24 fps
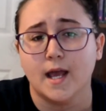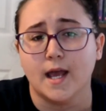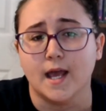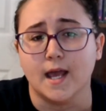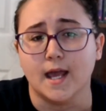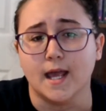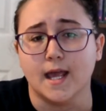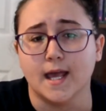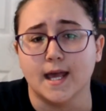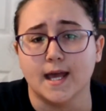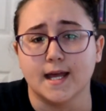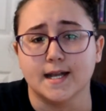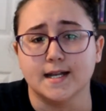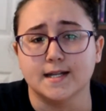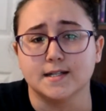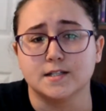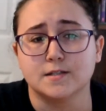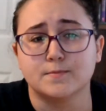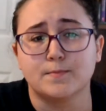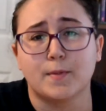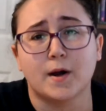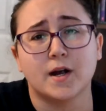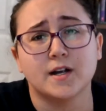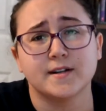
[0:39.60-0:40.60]
and
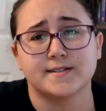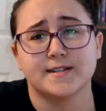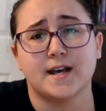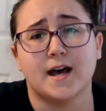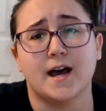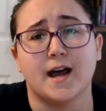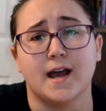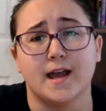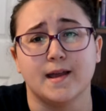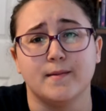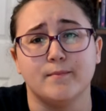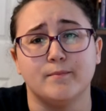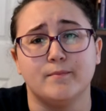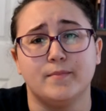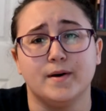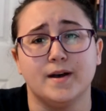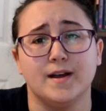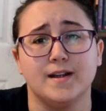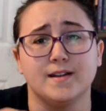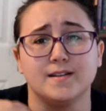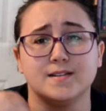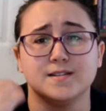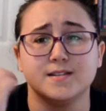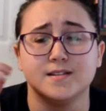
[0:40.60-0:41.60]
it's part-time,
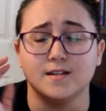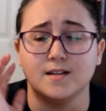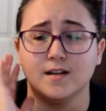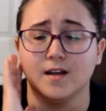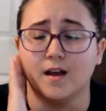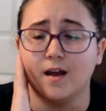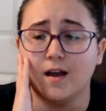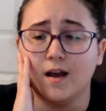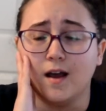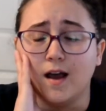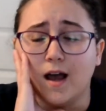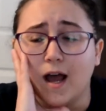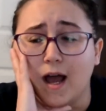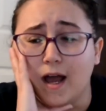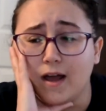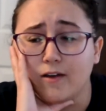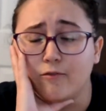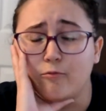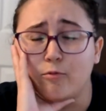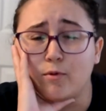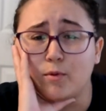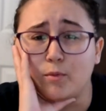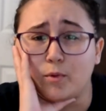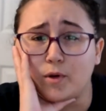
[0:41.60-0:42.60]
but
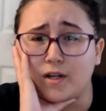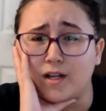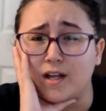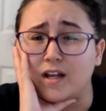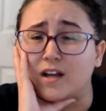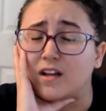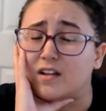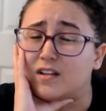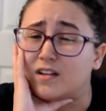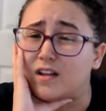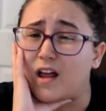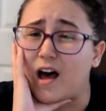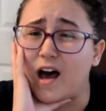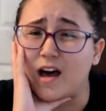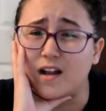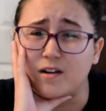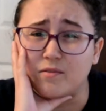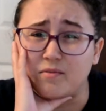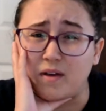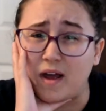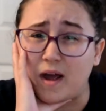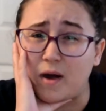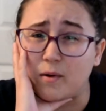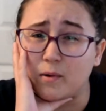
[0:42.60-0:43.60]
I've been working a lot
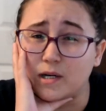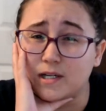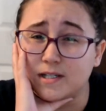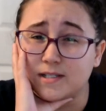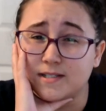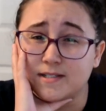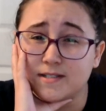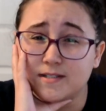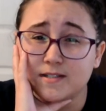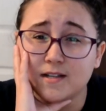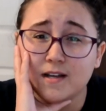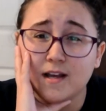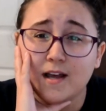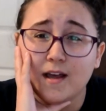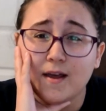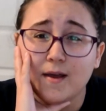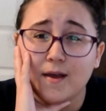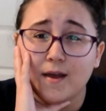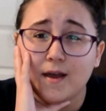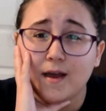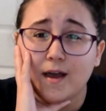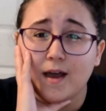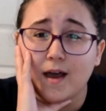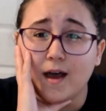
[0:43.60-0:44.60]
of hours,
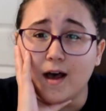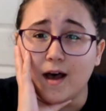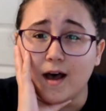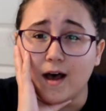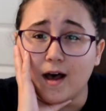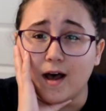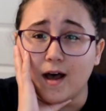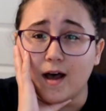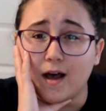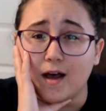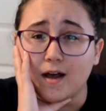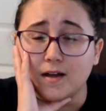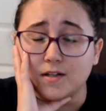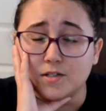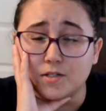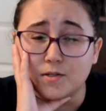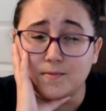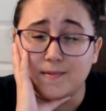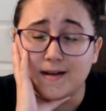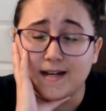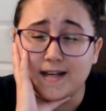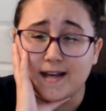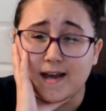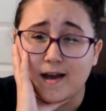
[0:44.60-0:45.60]
uh, too
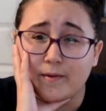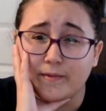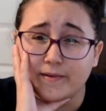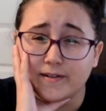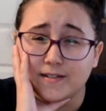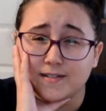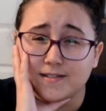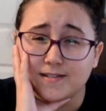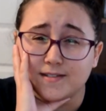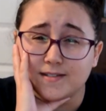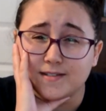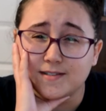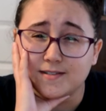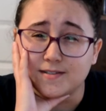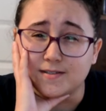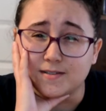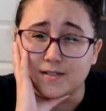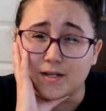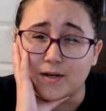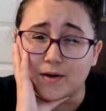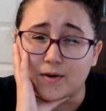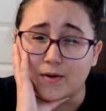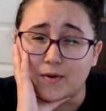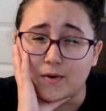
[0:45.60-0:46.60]
many hours,
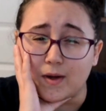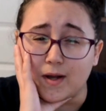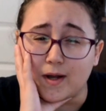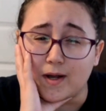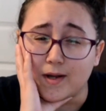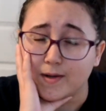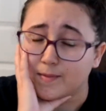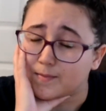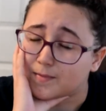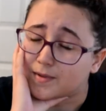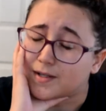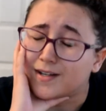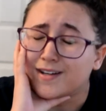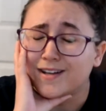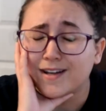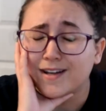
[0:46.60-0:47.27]
so I'm